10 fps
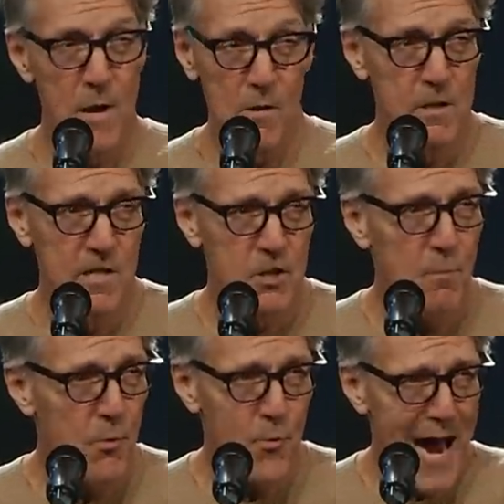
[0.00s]
uh,
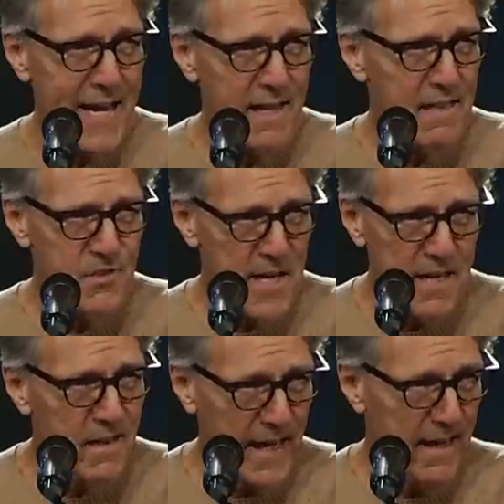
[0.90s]
this miraculous
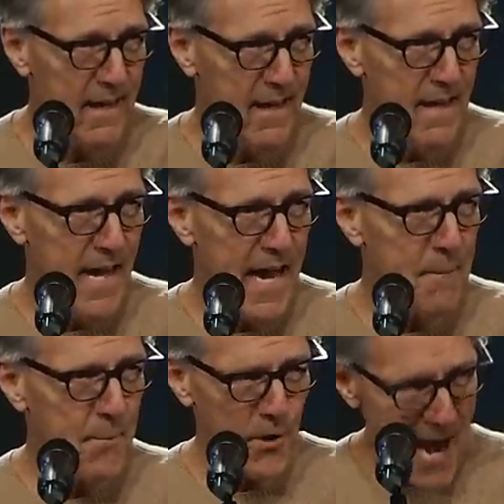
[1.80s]
healing,
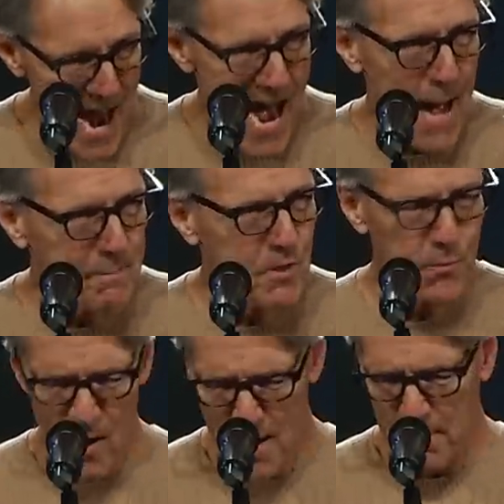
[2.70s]
and perhaps,
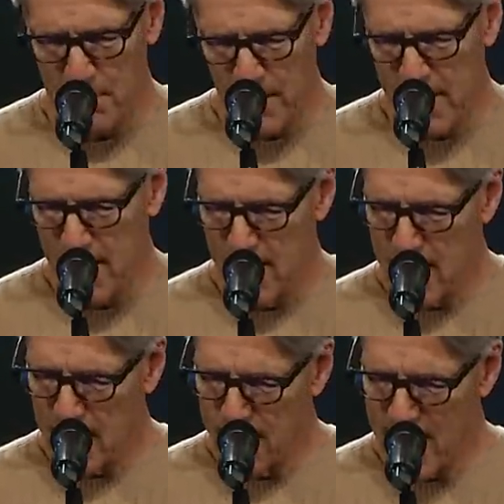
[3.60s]
probably,
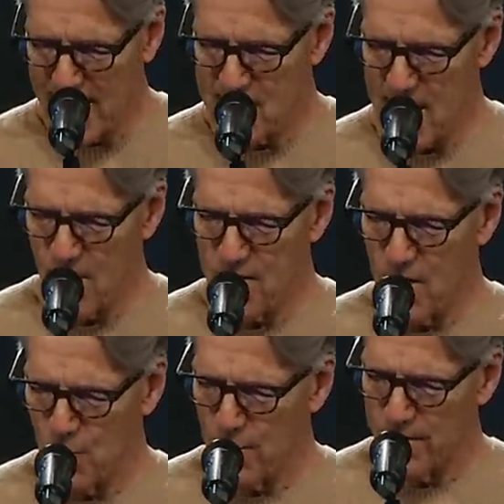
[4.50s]
in that
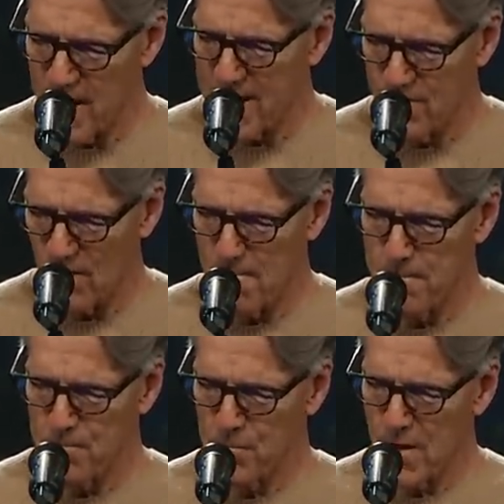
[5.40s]
town, a revival.
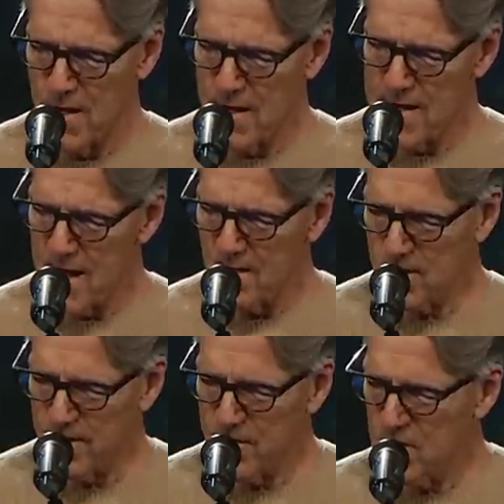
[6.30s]
Now,
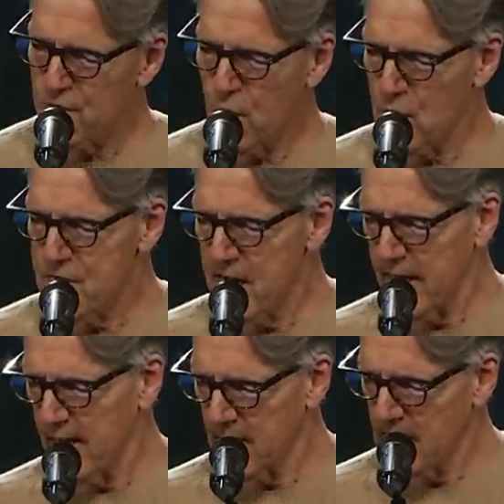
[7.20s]
look at verse
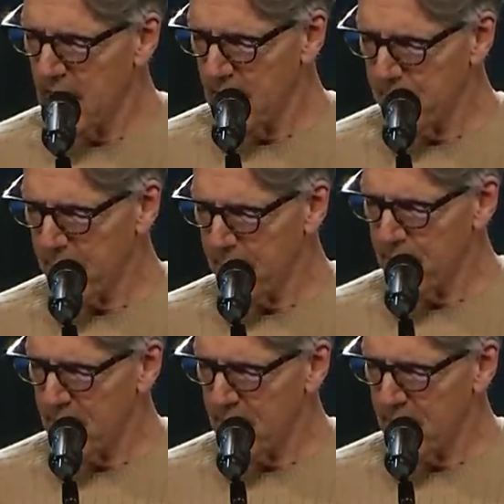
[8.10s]
14 and kind of pick